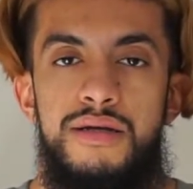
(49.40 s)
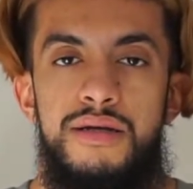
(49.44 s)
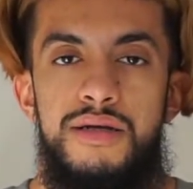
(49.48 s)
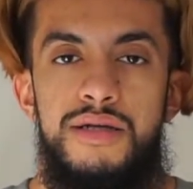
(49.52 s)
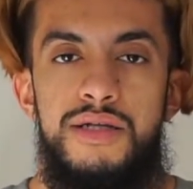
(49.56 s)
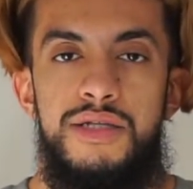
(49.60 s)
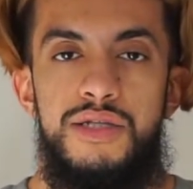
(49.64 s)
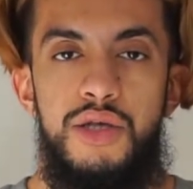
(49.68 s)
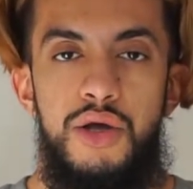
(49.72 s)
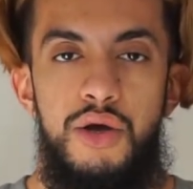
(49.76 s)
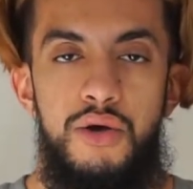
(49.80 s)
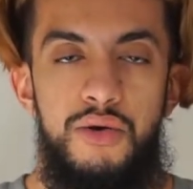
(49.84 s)

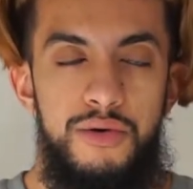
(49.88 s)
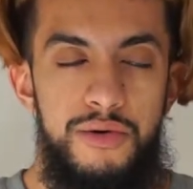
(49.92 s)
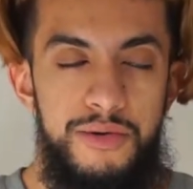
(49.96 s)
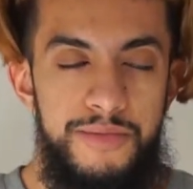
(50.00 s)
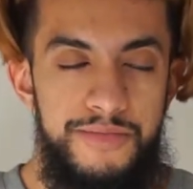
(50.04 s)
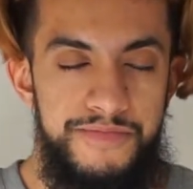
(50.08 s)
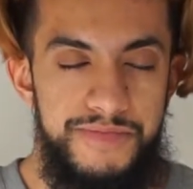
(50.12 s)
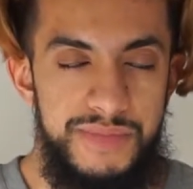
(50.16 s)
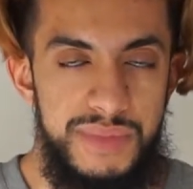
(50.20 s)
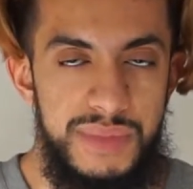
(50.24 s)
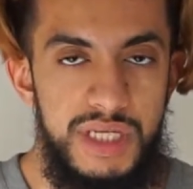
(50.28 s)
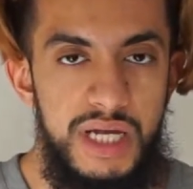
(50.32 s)
So,
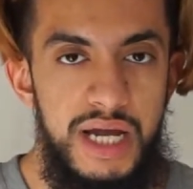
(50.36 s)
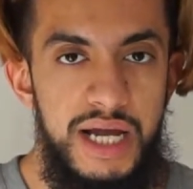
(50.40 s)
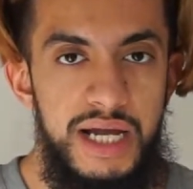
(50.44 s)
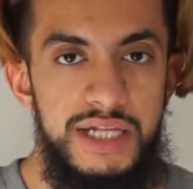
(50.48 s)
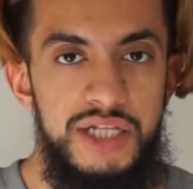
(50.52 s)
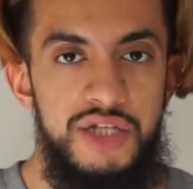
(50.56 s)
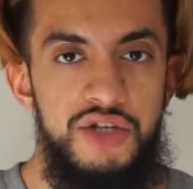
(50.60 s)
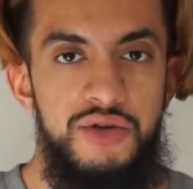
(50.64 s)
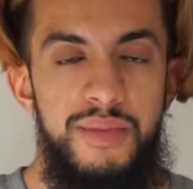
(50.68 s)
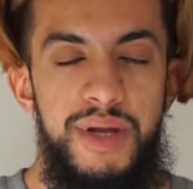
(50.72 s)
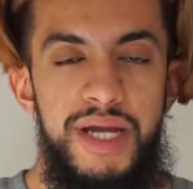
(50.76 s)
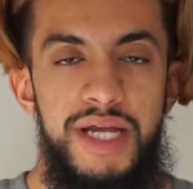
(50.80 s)

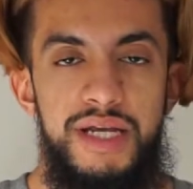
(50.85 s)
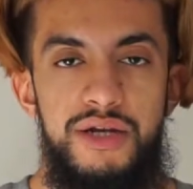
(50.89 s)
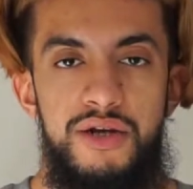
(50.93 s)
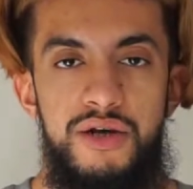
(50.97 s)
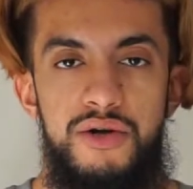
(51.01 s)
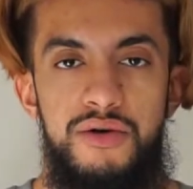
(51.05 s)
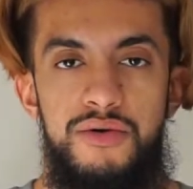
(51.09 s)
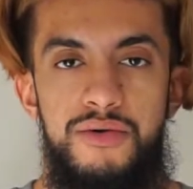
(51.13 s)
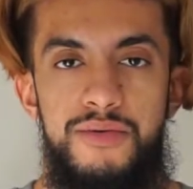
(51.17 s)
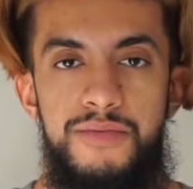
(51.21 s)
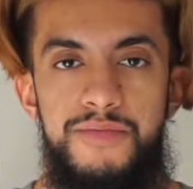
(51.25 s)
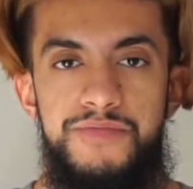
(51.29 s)
as you may
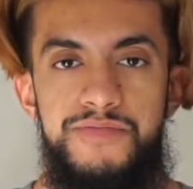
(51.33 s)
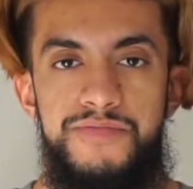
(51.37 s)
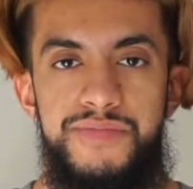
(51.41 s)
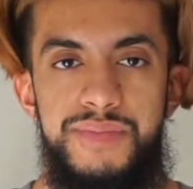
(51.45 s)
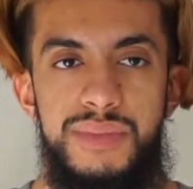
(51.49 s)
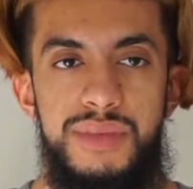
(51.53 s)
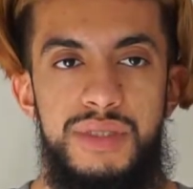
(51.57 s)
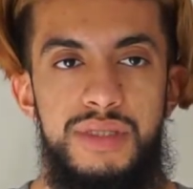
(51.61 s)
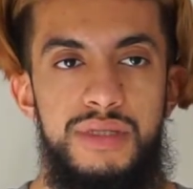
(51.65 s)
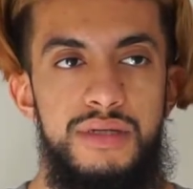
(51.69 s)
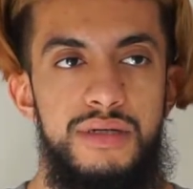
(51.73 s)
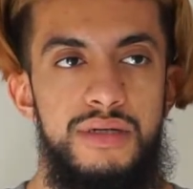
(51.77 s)
know,
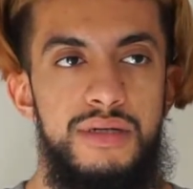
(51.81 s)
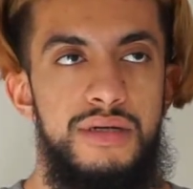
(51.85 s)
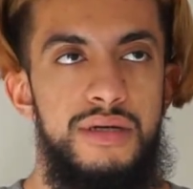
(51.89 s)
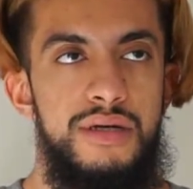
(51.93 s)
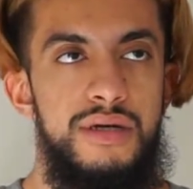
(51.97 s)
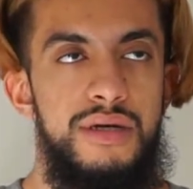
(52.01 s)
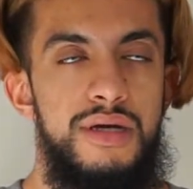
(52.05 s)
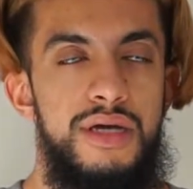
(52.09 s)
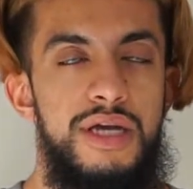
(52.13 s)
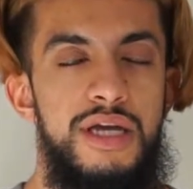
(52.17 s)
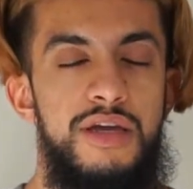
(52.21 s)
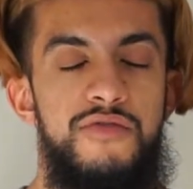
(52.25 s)

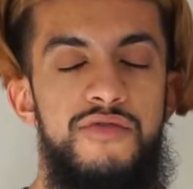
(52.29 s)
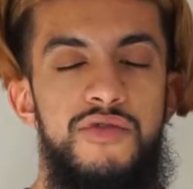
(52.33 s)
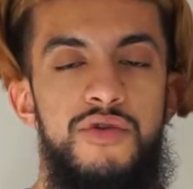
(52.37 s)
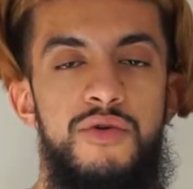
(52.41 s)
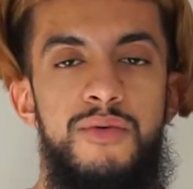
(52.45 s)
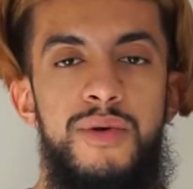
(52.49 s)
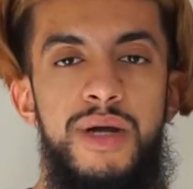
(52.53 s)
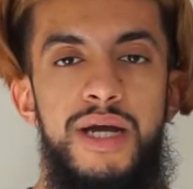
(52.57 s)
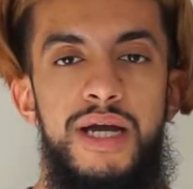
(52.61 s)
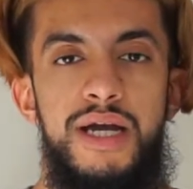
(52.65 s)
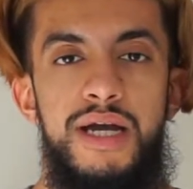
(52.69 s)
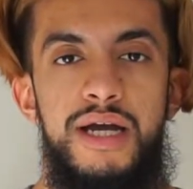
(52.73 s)
if you
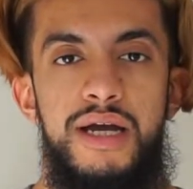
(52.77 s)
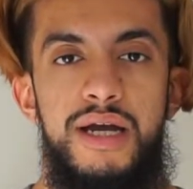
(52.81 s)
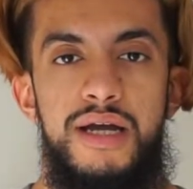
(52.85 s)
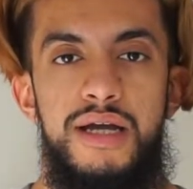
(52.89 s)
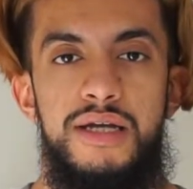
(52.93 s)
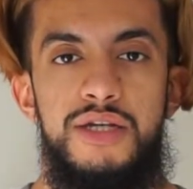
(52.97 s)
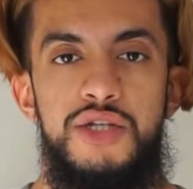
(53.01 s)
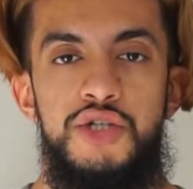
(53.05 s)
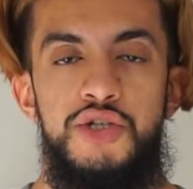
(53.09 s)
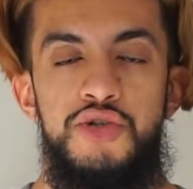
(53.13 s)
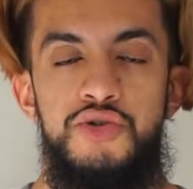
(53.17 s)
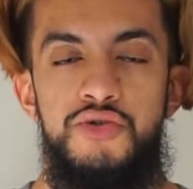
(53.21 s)
wear
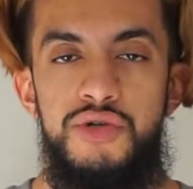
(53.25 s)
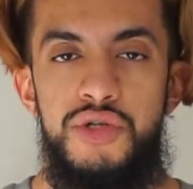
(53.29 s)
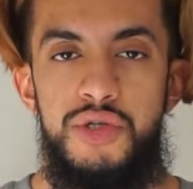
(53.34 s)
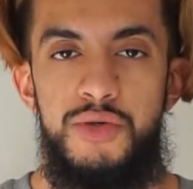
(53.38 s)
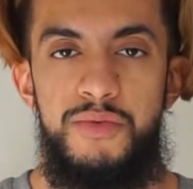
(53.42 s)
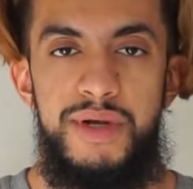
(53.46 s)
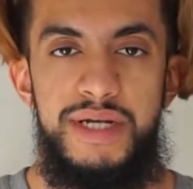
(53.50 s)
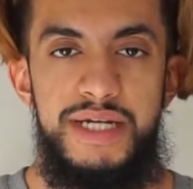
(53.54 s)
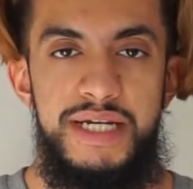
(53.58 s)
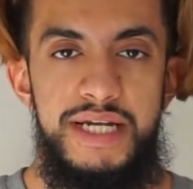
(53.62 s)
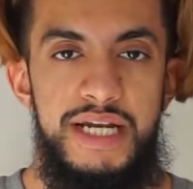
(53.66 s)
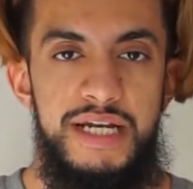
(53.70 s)
shoes
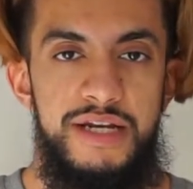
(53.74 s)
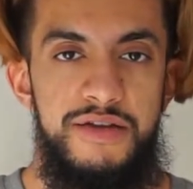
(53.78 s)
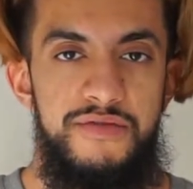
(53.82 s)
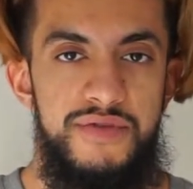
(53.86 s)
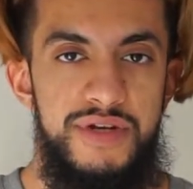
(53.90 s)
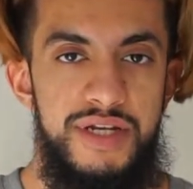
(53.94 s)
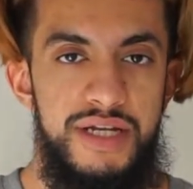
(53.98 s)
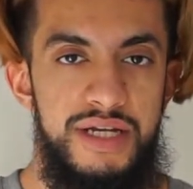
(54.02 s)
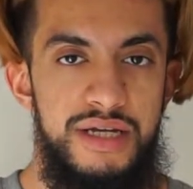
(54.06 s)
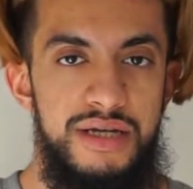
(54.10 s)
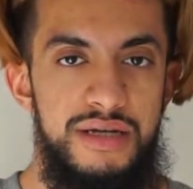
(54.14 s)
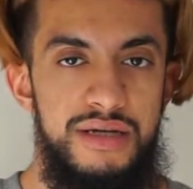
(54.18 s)
when
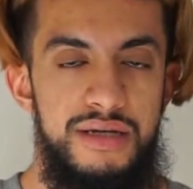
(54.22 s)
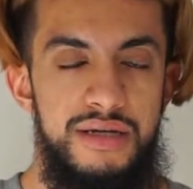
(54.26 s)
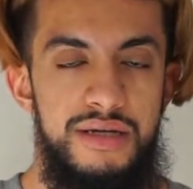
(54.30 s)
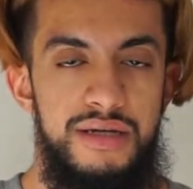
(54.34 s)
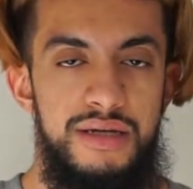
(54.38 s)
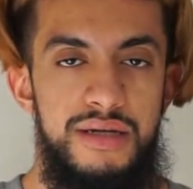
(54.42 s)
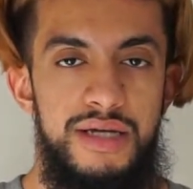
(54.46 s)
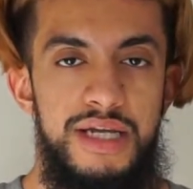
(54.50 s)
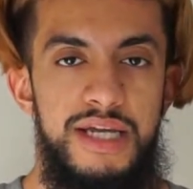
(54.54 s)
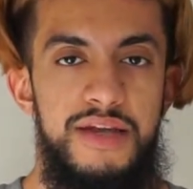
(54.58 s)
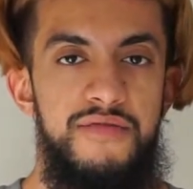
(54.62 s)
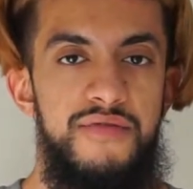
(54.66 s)
deadlifting,
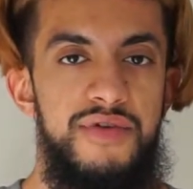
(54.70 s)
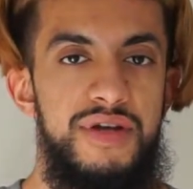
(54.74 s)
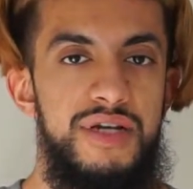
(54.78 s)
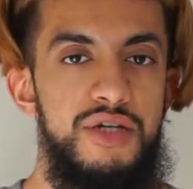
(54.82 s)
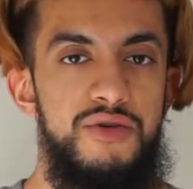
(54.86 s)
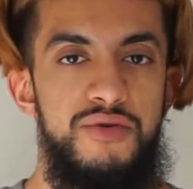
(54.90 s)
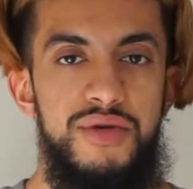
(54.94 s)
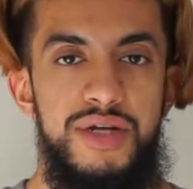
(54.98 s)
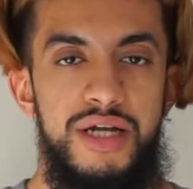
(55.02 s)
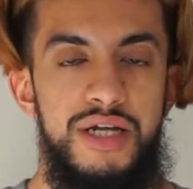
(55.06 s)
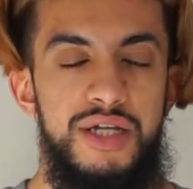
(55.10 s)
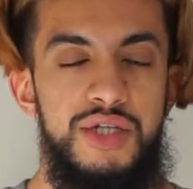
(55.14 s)
even
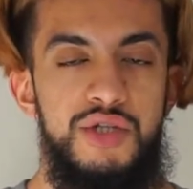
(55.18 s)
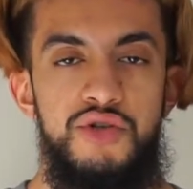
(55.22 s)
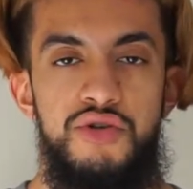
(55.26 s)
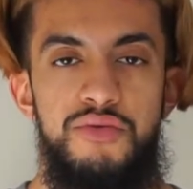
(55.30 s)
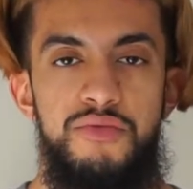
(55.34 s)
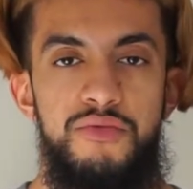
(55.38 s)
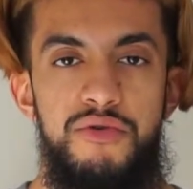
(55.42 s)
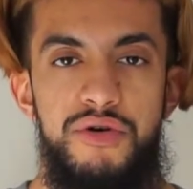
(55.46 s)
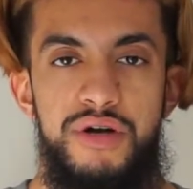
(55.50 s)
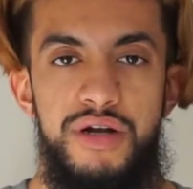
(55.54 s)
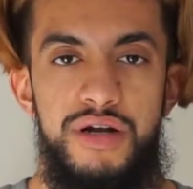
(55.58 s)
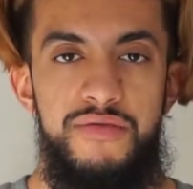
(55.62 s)
doing a
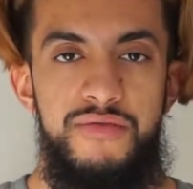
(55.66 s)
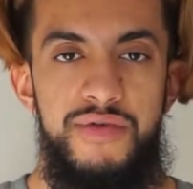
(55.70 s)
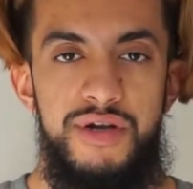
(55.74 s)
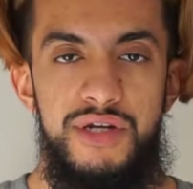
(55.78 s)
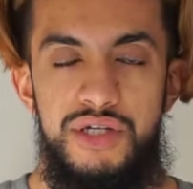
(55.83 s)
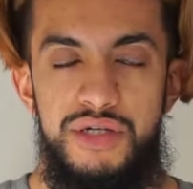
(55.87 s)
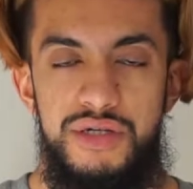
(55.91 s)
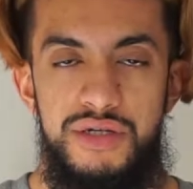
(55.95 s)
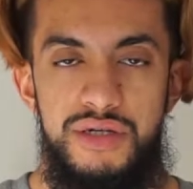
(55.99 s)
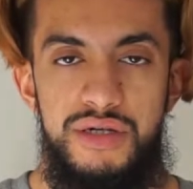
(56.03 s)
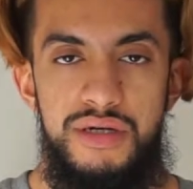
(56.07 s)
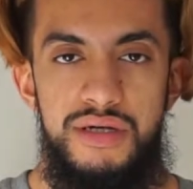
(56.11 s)
sumo
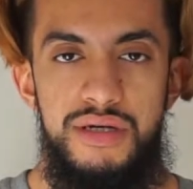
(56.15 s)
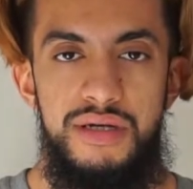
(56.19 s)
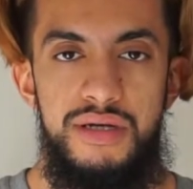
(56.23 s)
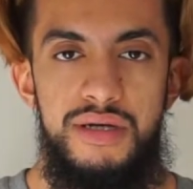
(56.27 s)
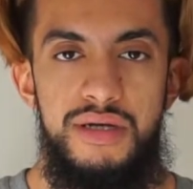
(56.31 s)
conventional,